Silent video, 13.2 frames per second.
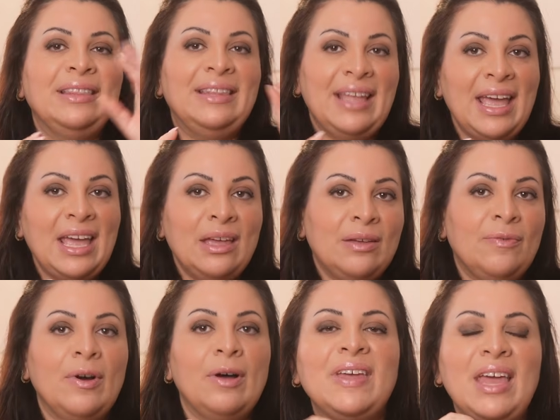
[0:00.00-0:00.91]

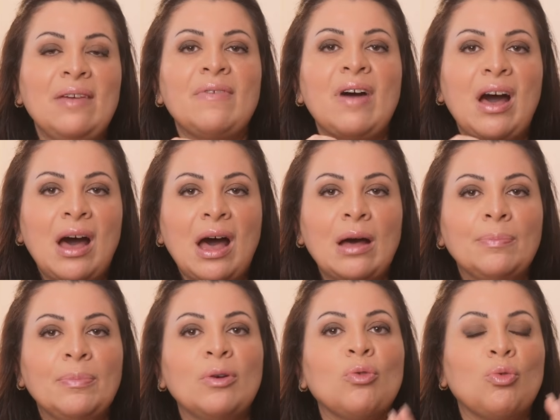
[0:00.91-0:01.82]
Dave gave
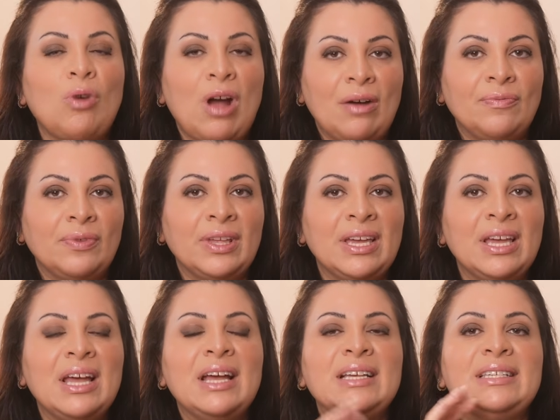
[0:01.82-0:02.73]
up
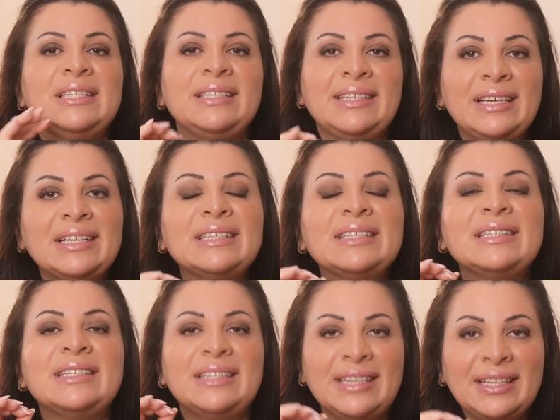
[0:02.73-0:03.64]
roughly
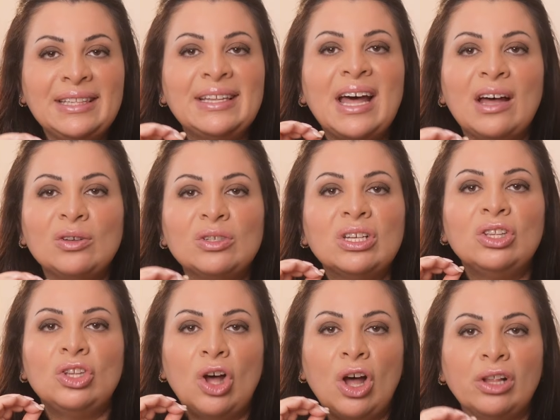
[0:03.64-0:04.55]

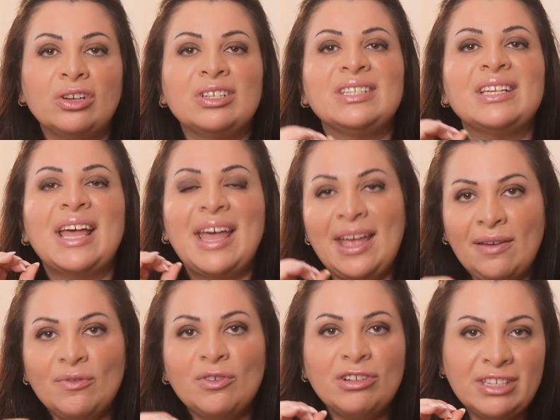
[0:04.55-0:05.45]
$16,000
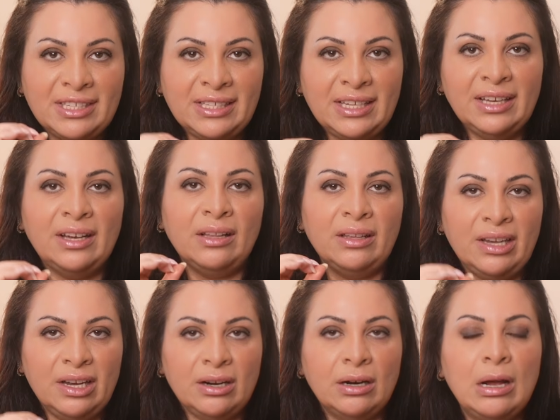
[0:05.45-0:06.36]
every single
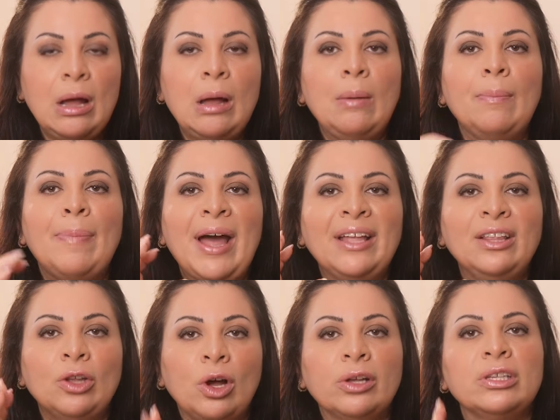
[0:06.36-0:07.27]
year by
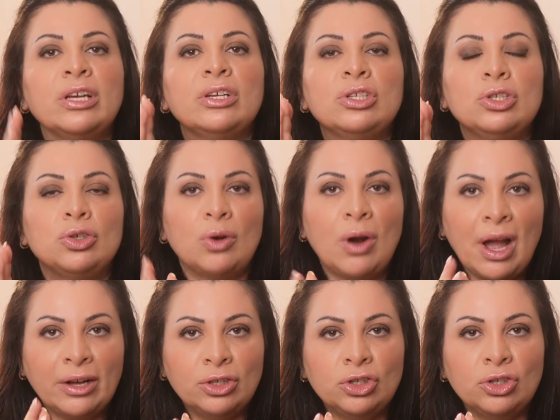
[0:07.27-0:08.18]
not
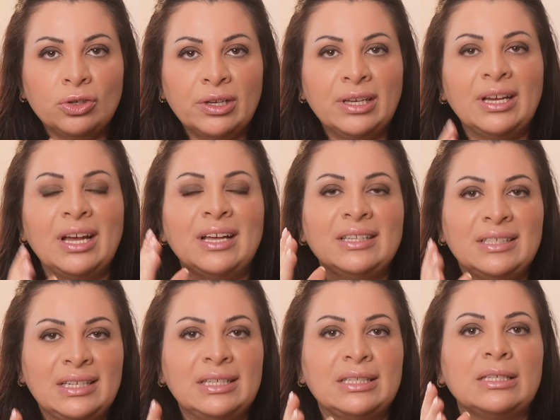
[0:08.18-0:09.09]
structuring
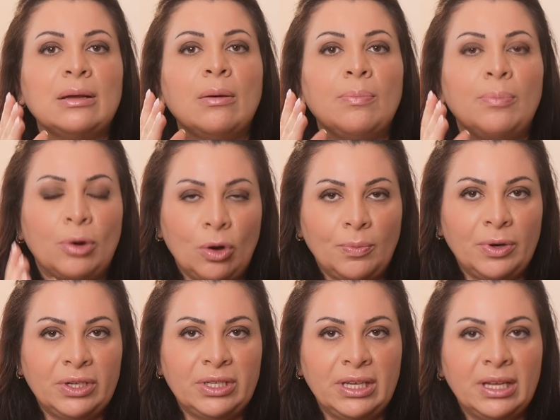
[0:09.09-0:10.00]
this
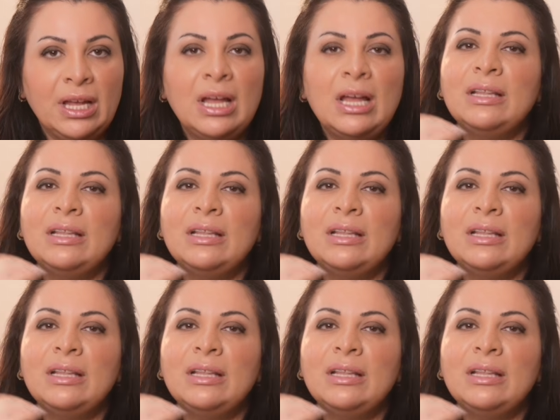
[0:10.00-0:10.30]
property.